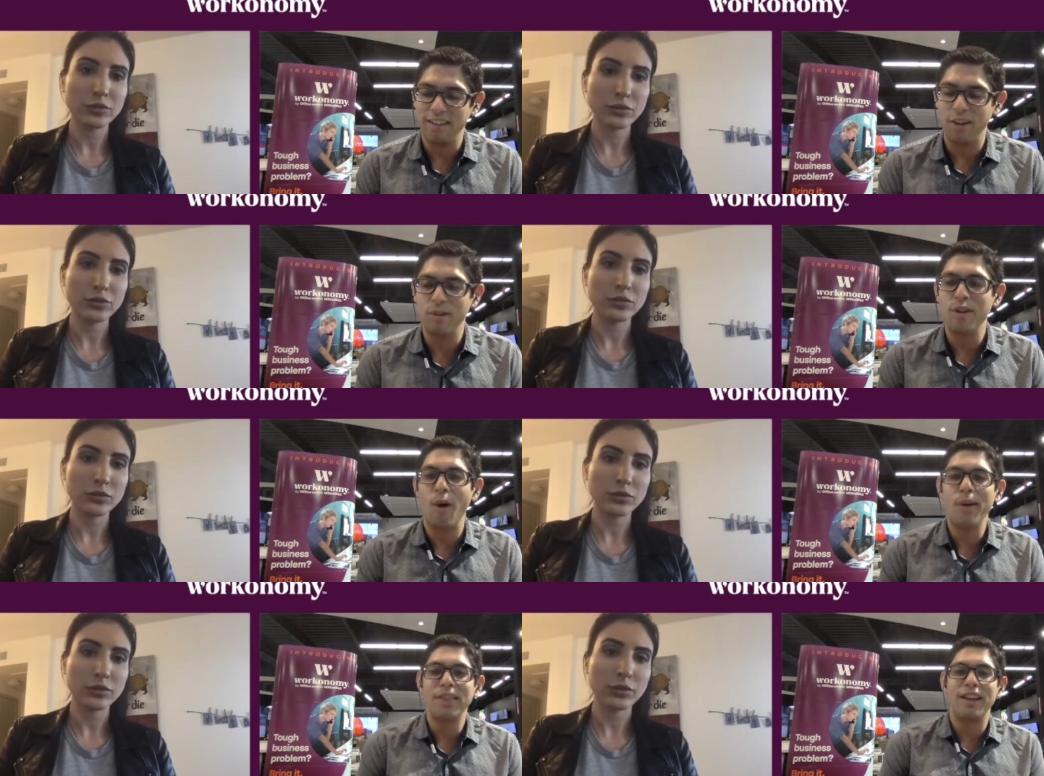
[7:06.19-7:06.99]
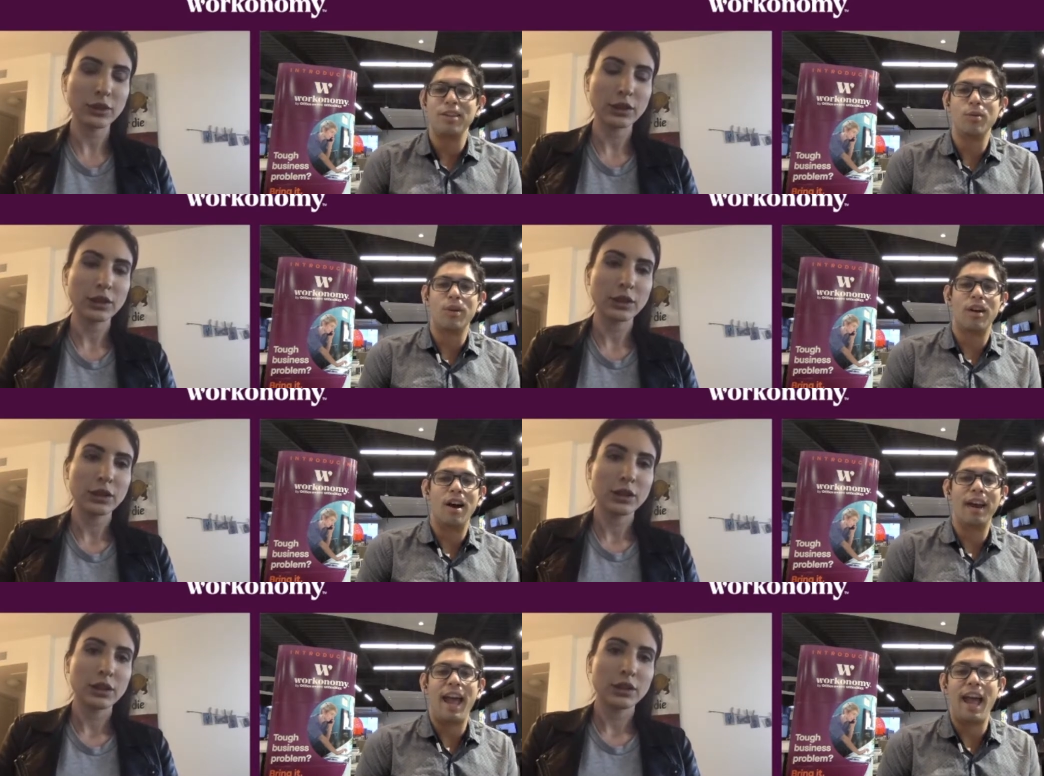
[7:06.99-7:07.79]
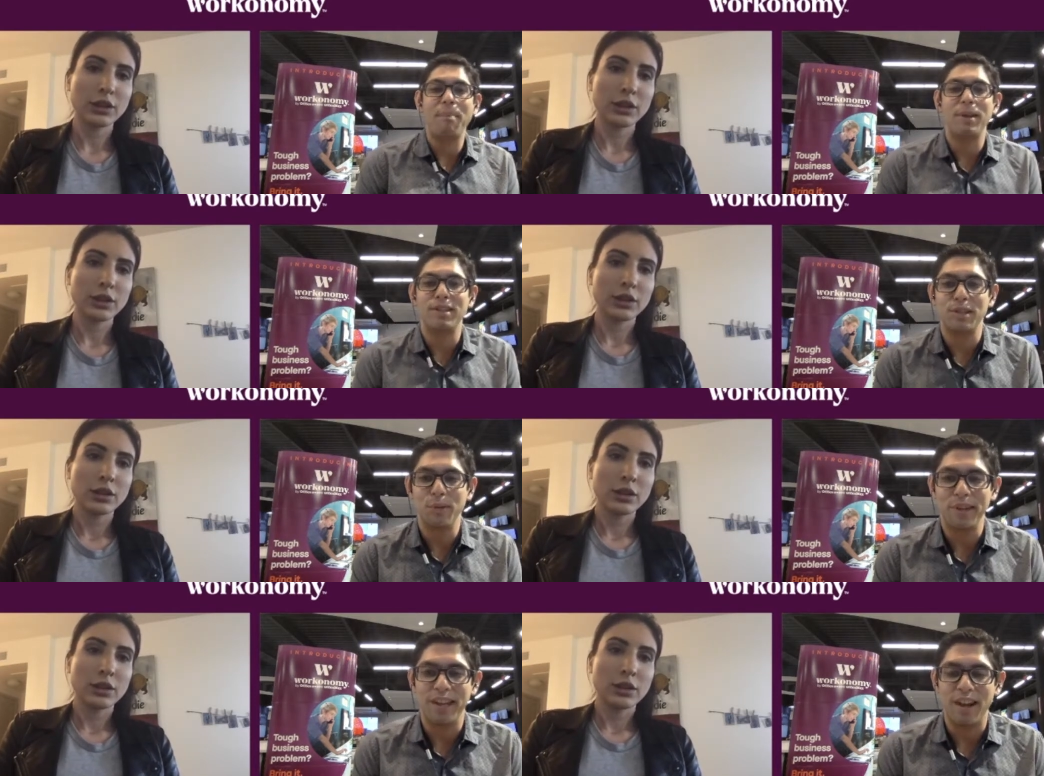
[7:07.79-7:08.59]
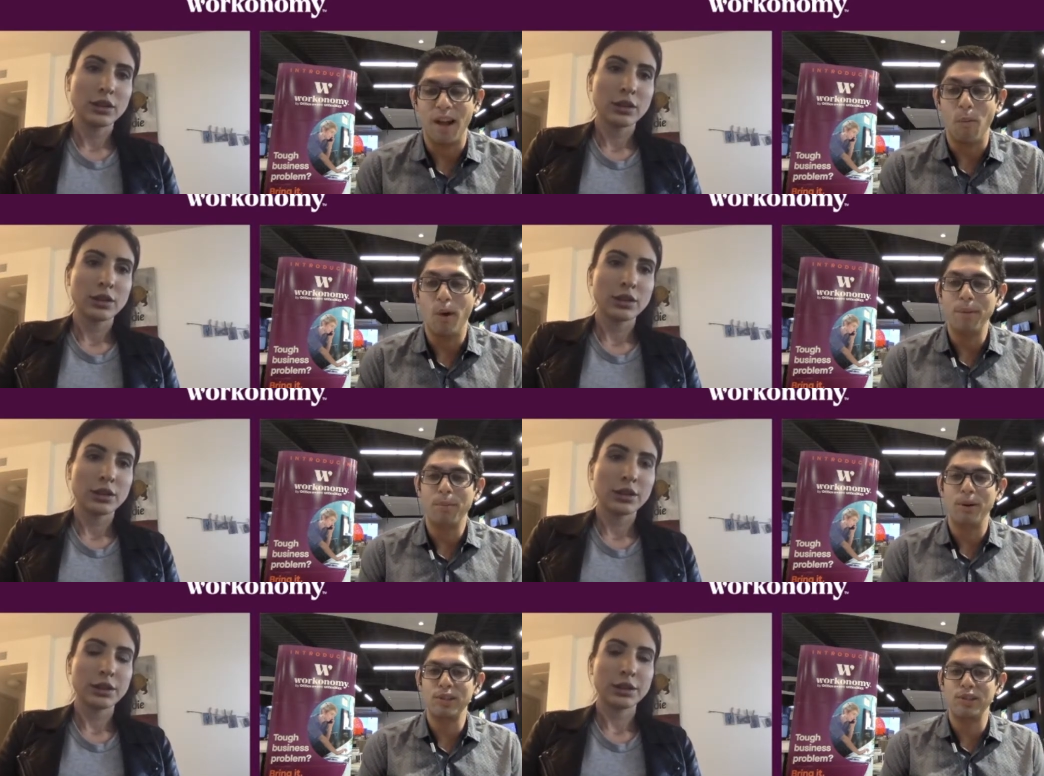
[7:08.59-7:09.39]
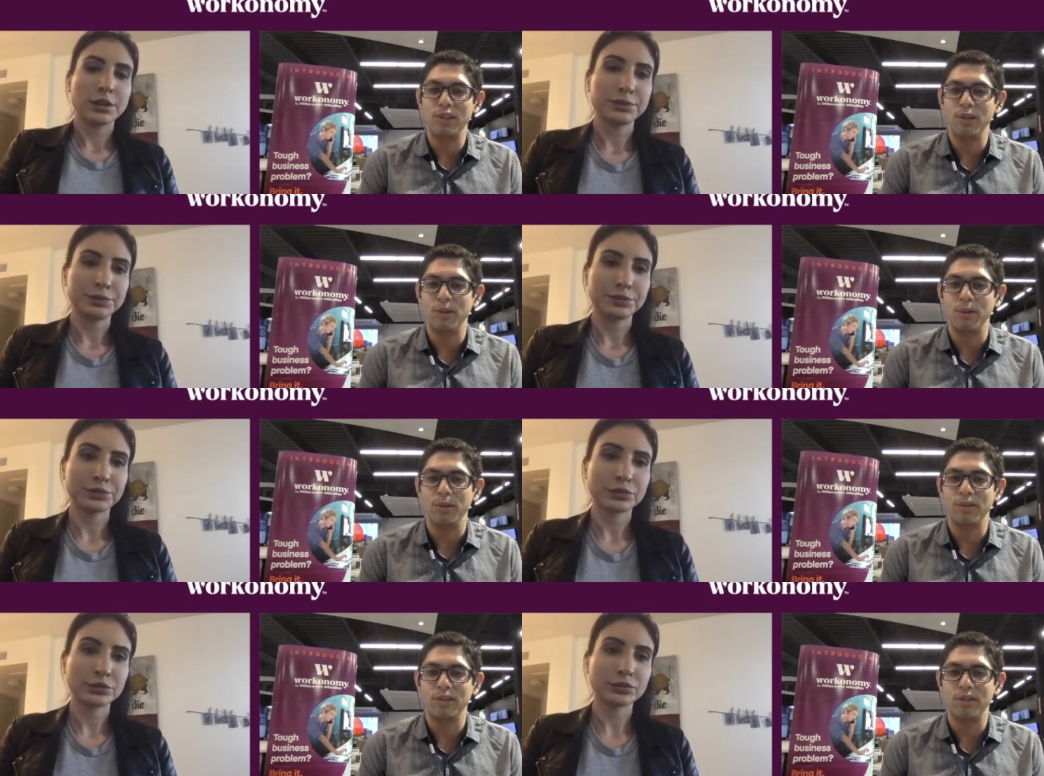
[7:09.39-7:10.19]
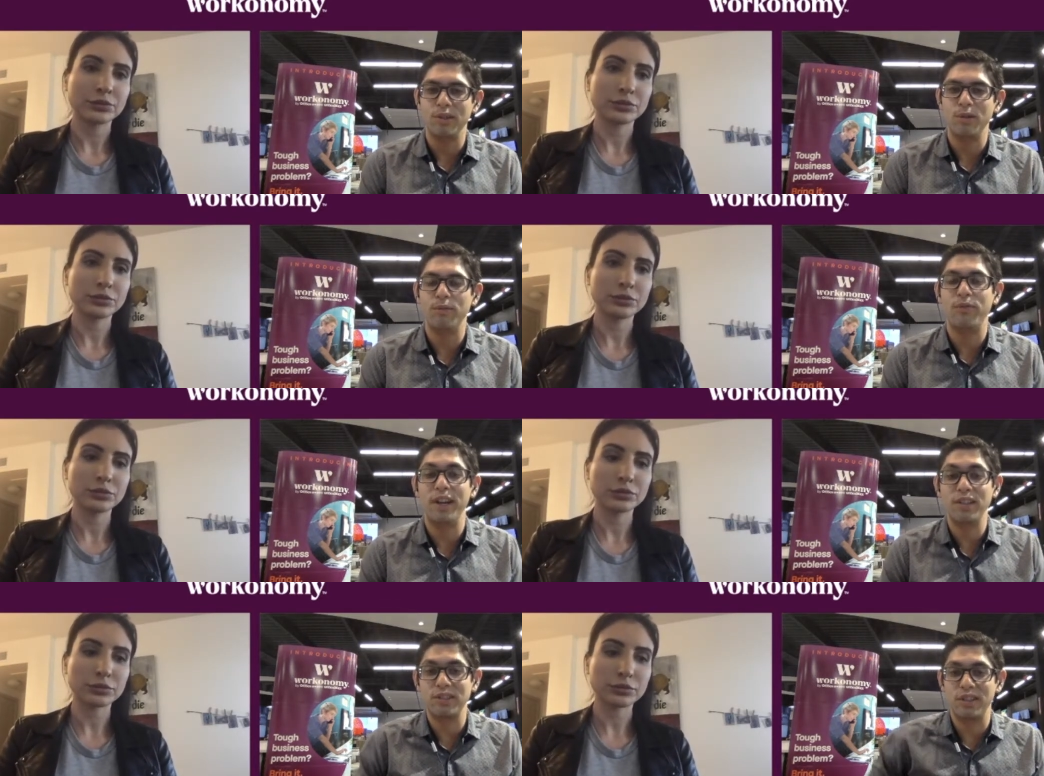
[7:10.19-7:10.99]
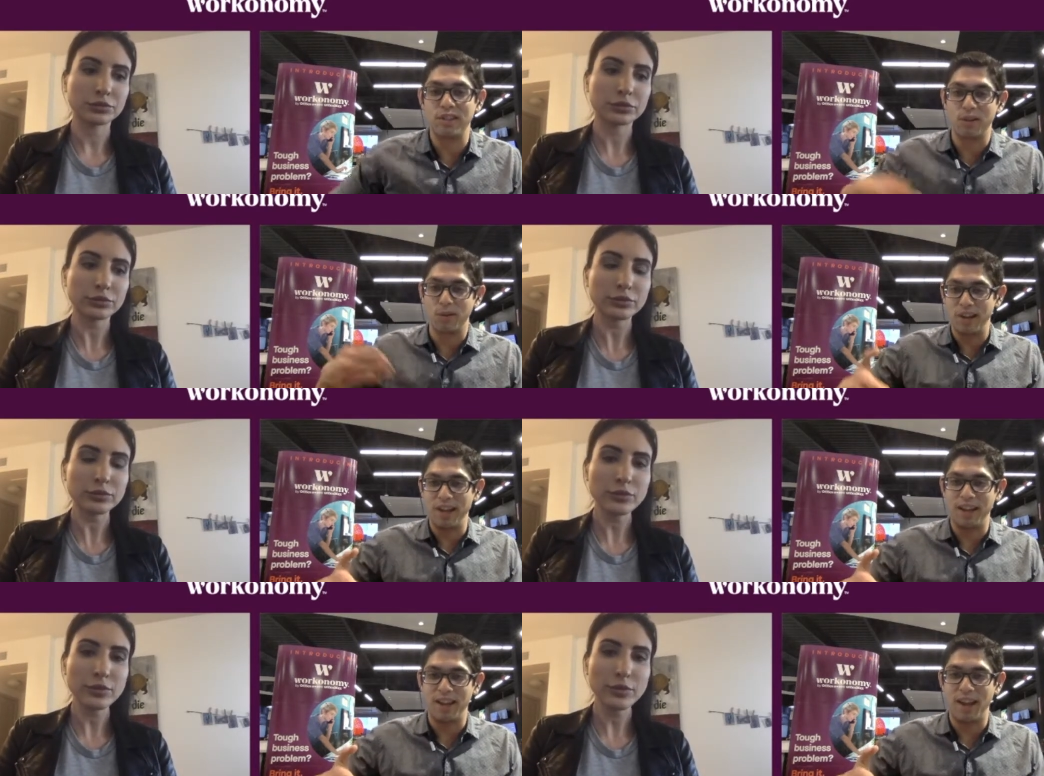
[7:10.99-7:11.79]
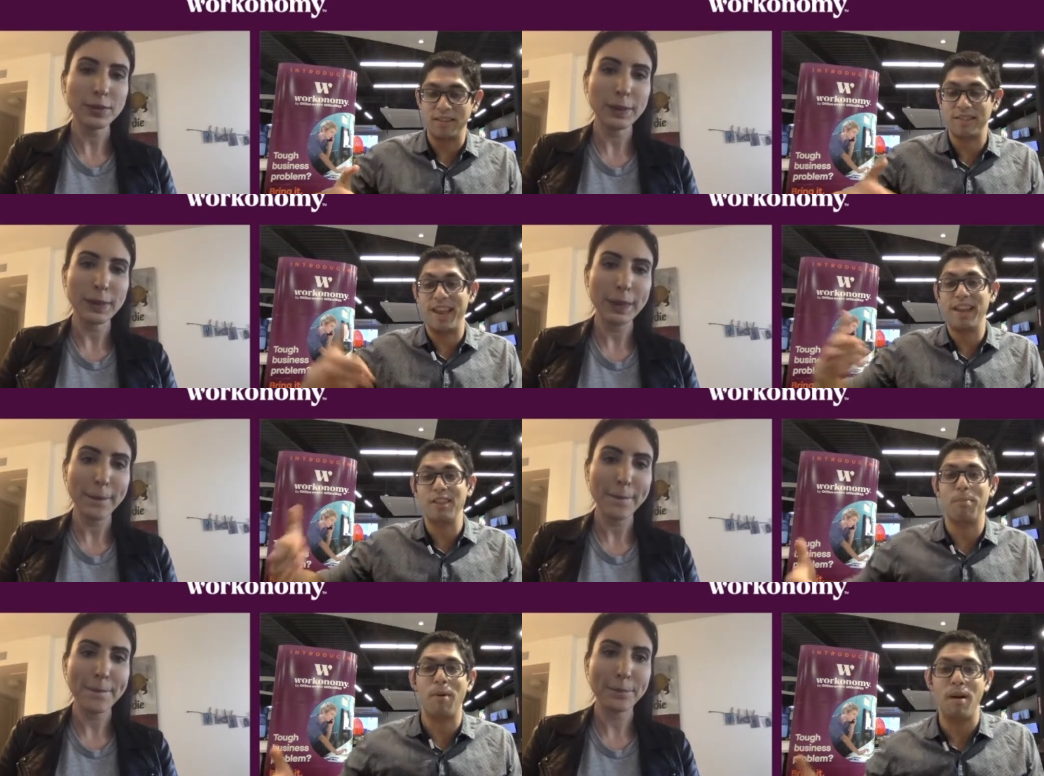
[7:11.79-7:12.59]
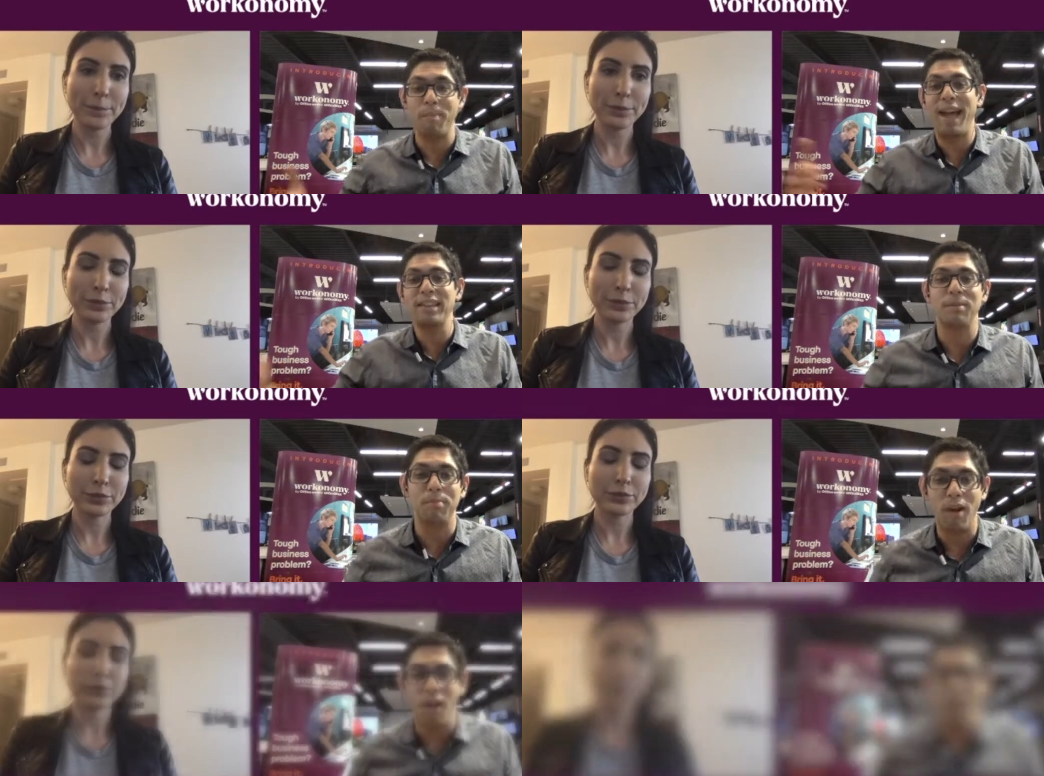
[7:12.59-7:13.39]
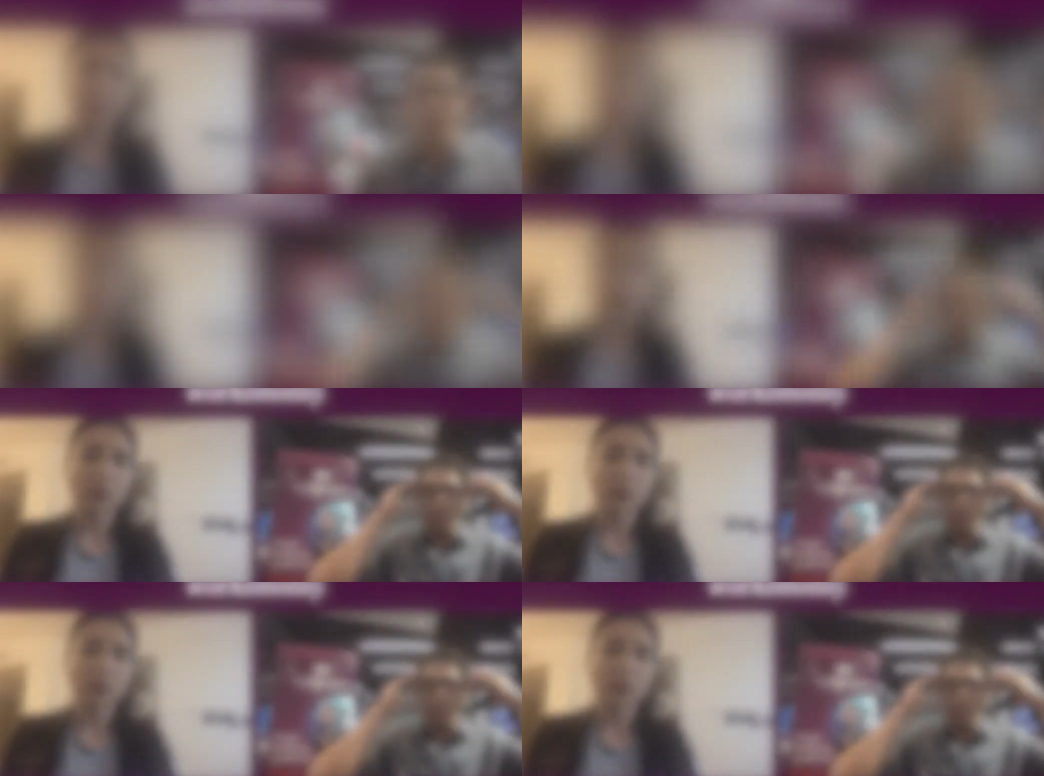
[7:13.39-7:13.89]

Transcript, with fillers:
Speaker 1: you know, knowing that you were unhappy doing it, uh, what pushed you to finish the degree, take the, pass the bar?